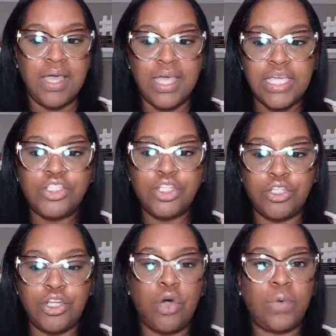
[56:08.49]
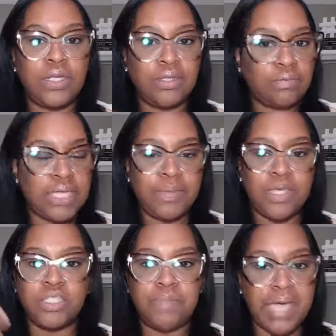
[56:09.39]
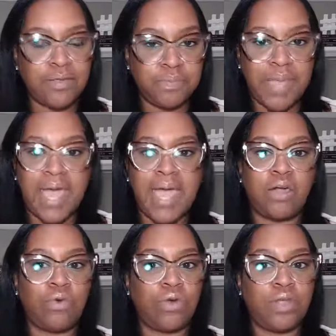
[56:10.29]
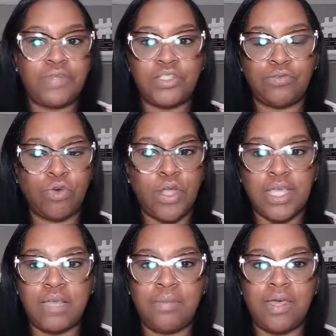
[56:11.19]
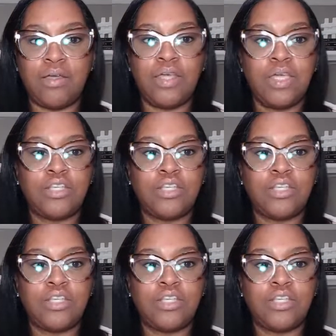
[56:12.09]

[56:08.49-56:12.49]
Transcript: It should know when emails bounce back or if it's a wrong email.